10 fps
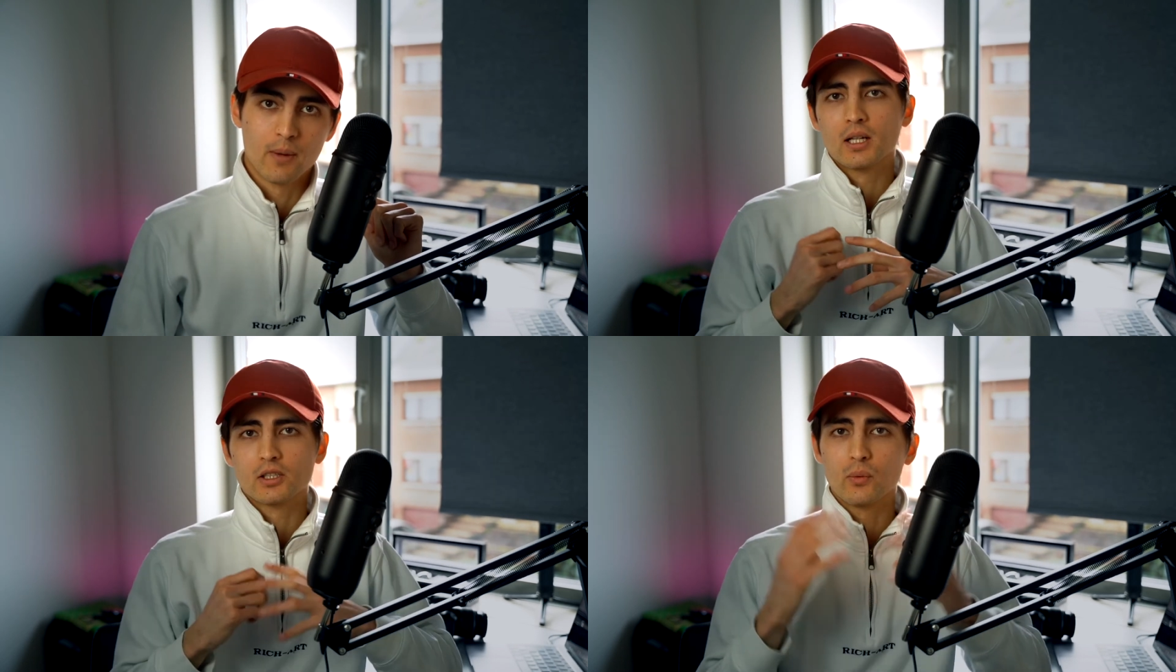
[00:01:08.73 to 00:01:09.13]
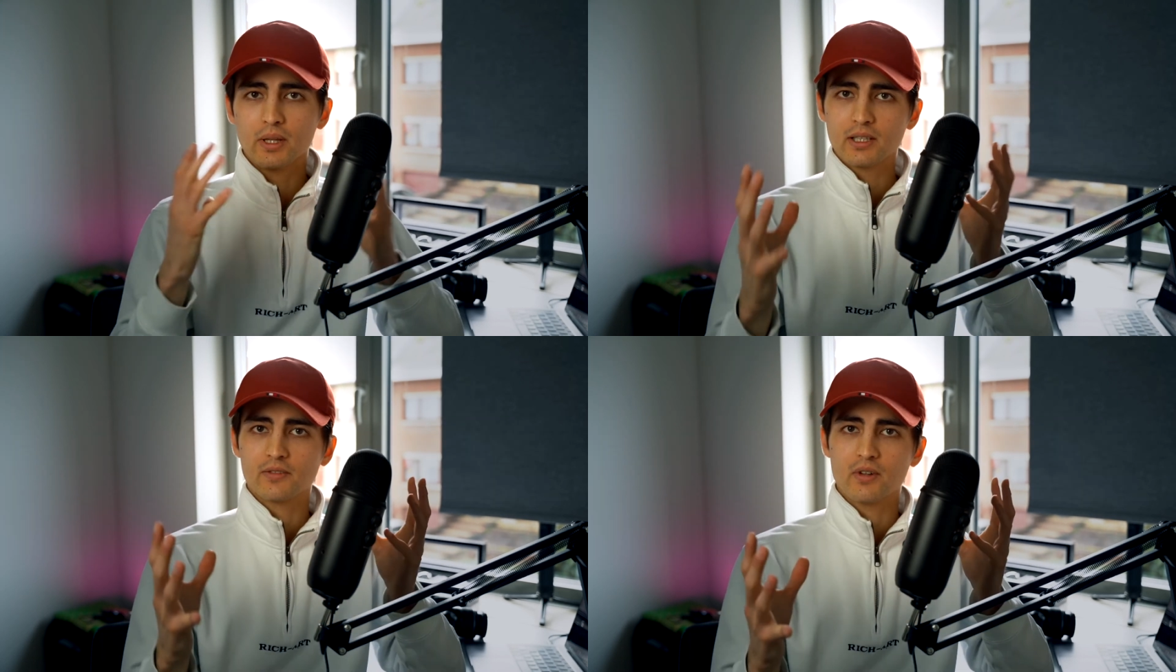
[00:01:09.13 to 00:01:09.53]
So in
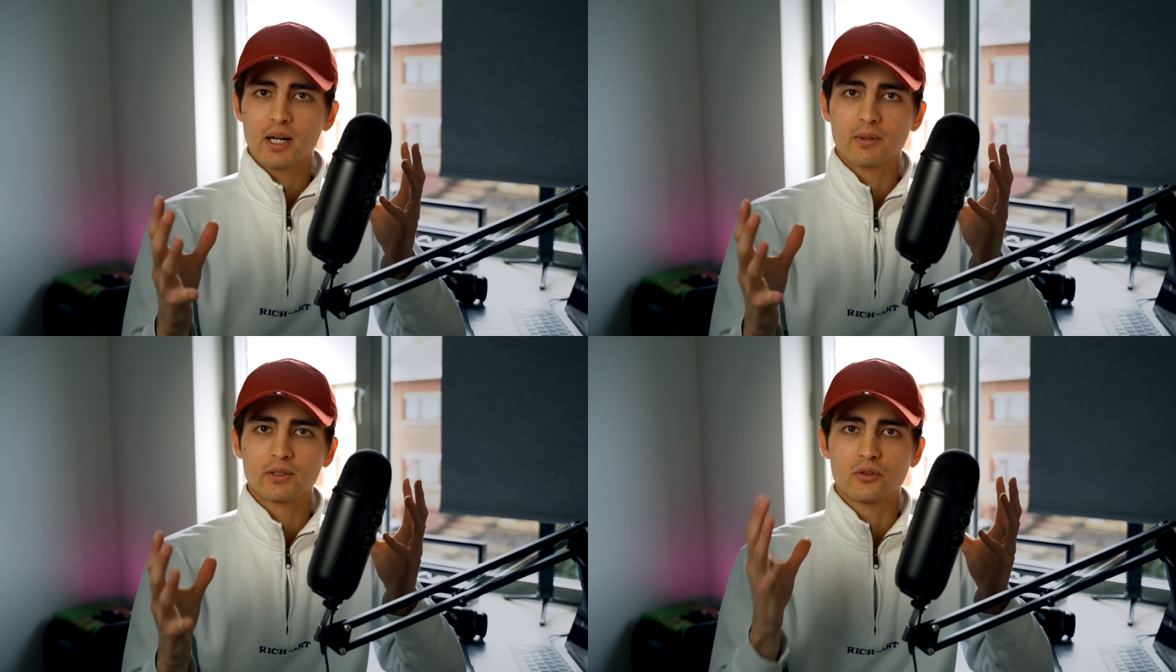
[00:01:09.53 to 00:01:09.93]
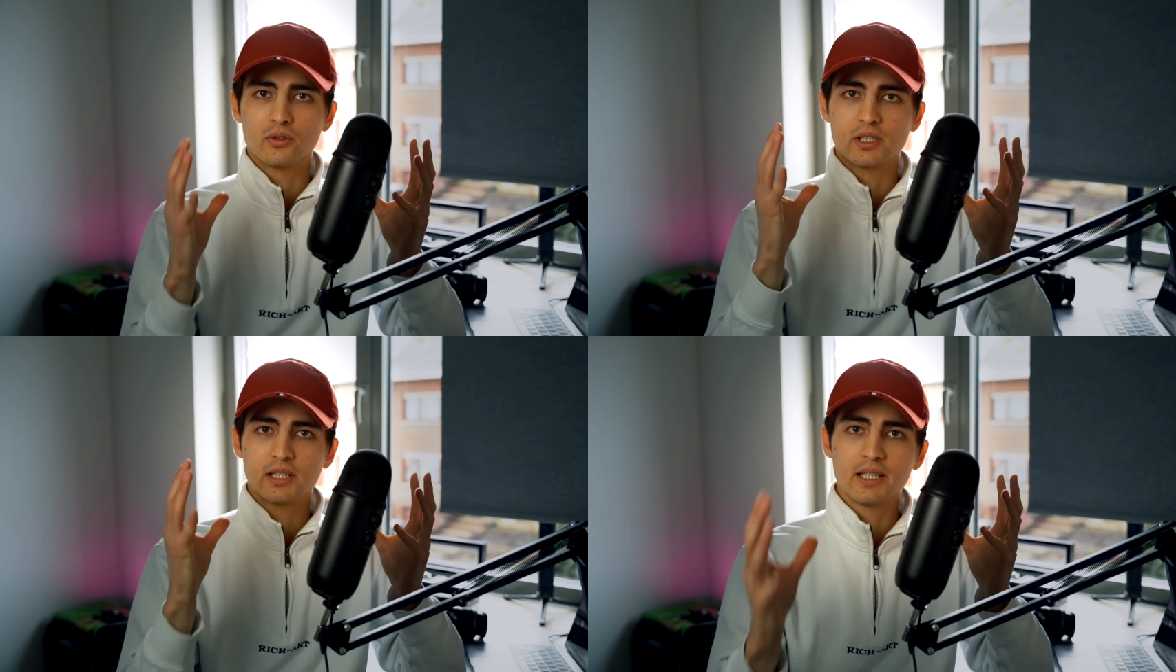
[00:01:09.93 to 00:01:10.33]
this fragment you
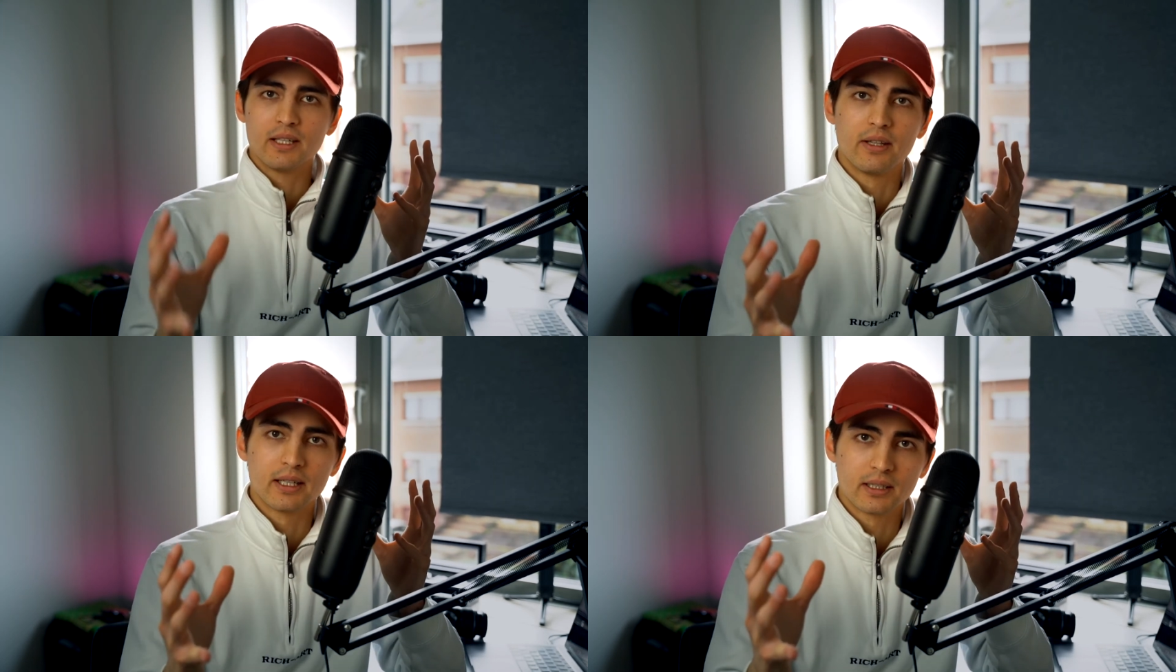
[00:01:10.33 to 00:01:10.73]
see that